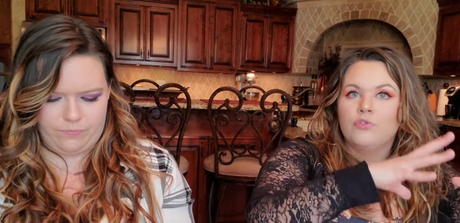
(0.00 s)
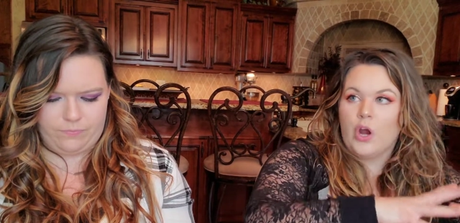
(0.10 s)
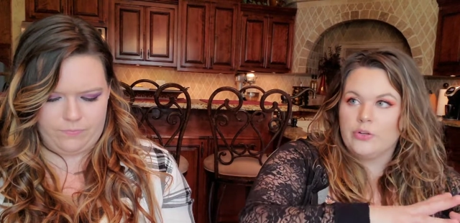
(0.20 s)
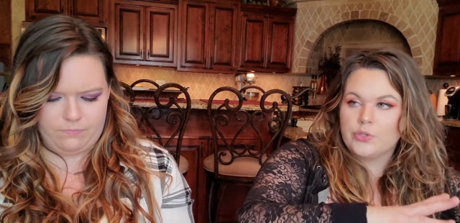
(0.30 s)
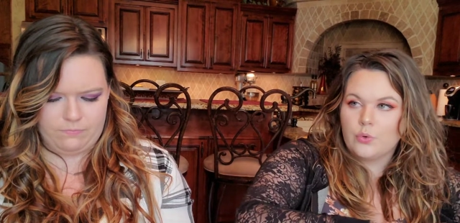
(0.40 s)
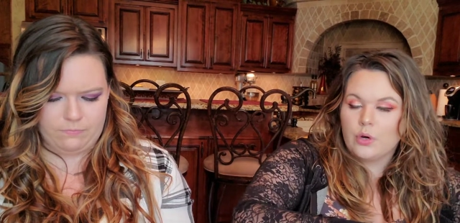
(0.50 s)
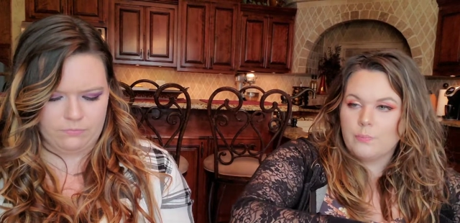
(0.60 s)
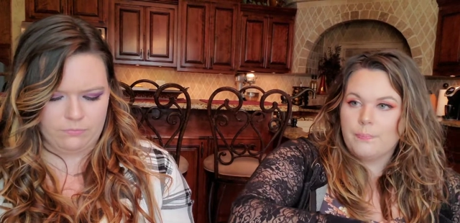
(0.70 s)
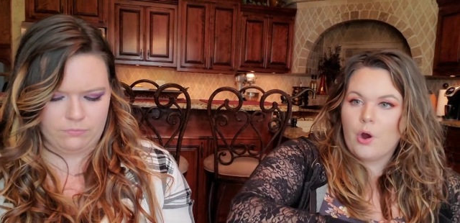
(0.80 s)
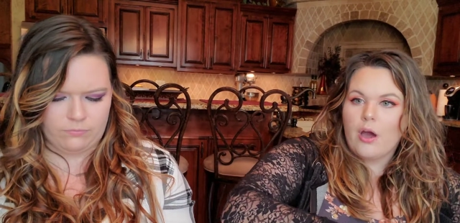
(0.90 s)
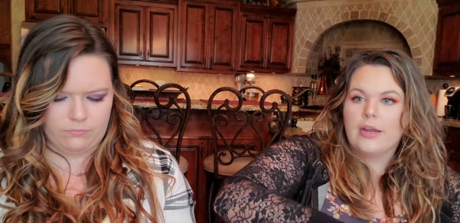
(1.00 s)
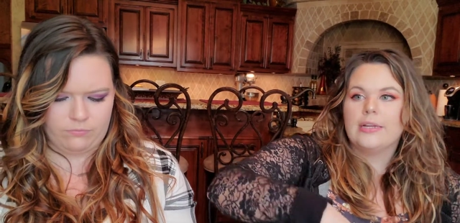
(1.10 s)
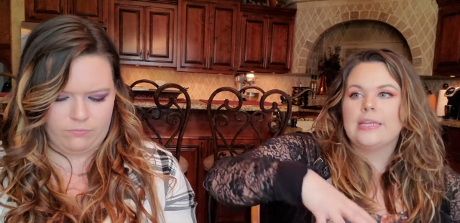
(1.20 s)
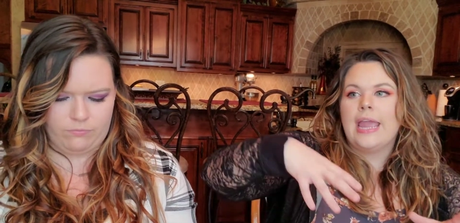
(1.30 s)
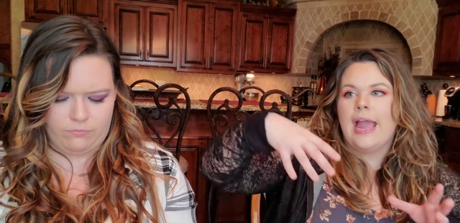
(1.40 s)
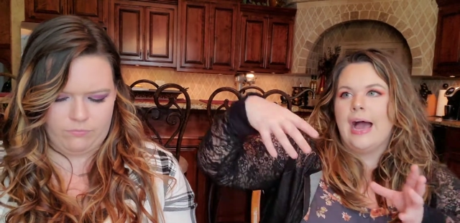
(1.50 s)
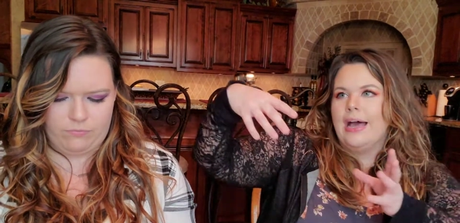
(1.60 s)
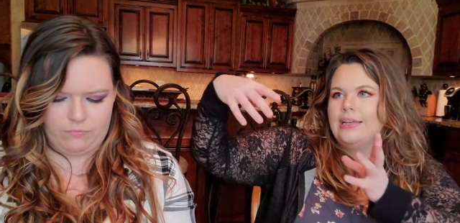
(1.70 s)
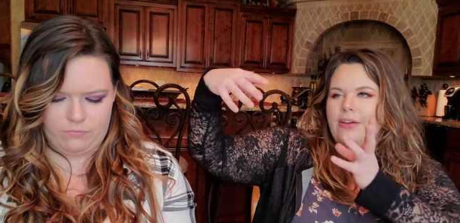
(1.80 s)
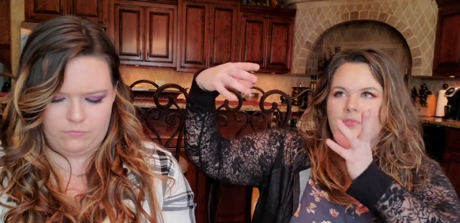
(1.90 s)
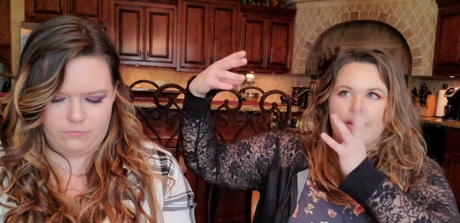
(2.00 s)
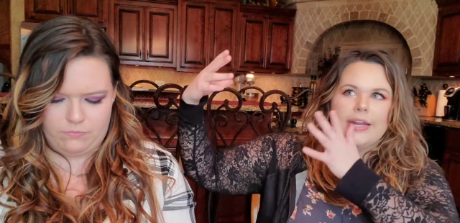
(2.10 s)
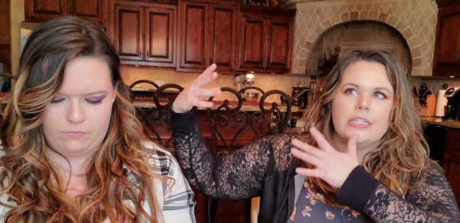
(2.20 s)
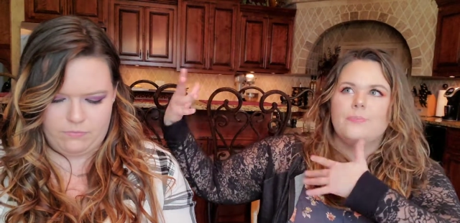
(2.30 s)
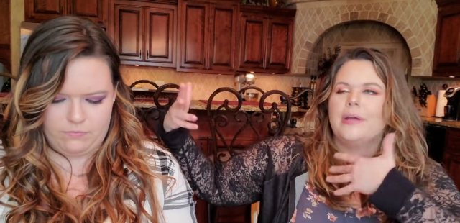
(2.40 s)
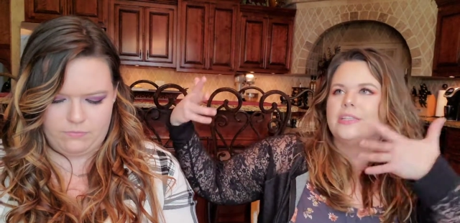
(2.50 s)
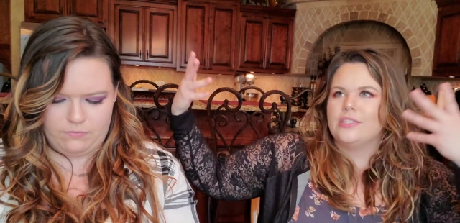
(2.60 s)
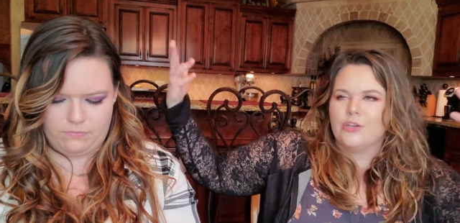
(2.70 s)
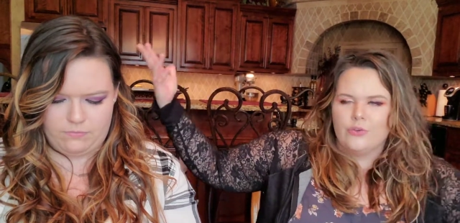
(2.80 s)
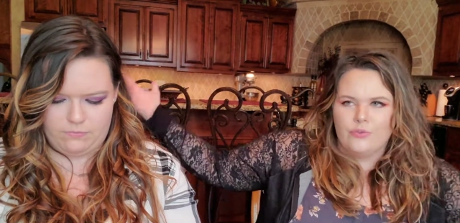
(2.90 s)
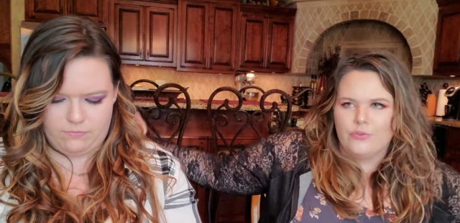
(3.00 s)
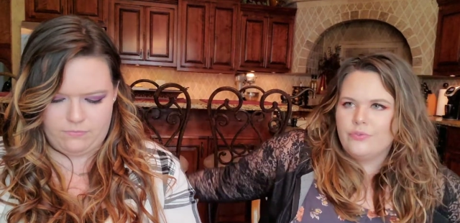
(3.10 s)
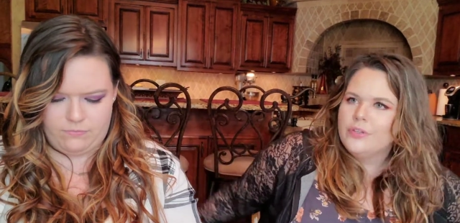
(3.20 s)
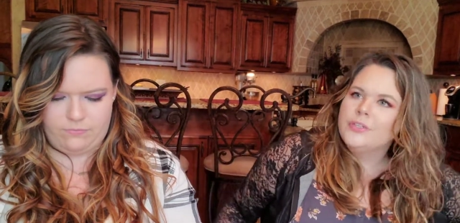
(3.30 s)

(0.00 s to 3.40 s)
Speaker 1: drugstore product and a very expensive